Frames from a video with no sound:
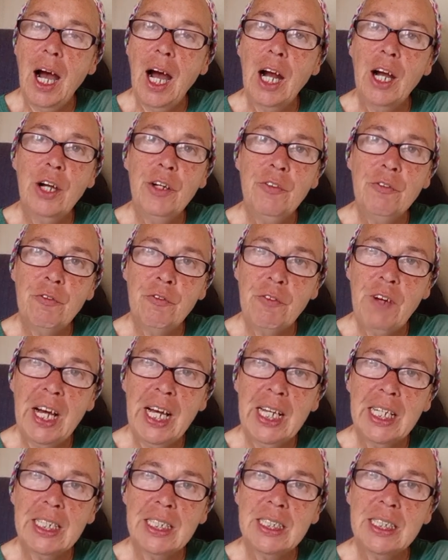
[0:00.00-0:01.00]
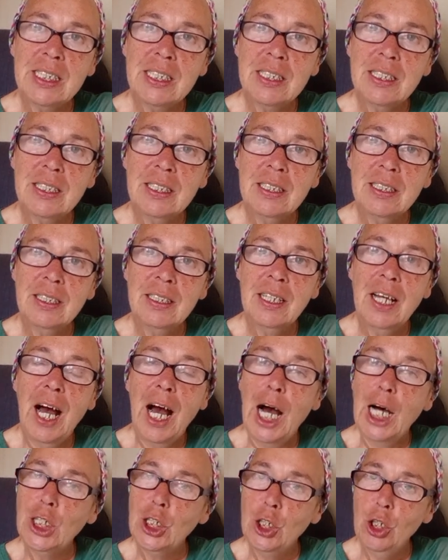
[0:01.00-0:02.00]
are in fact
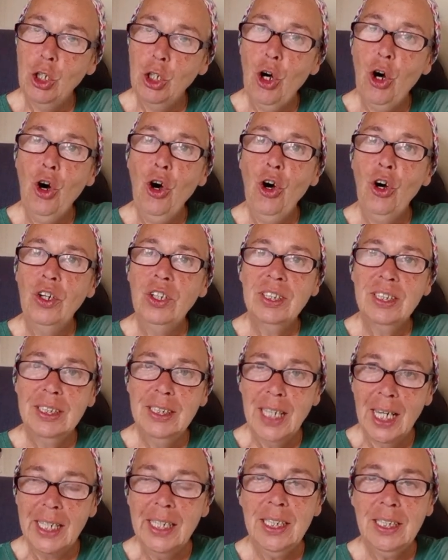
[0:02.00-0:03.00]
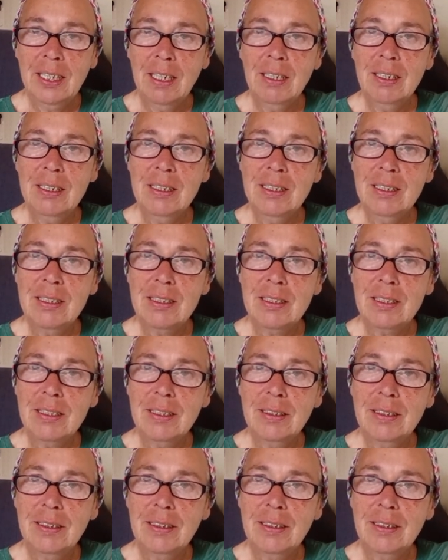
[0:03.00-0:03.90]
a lot like us.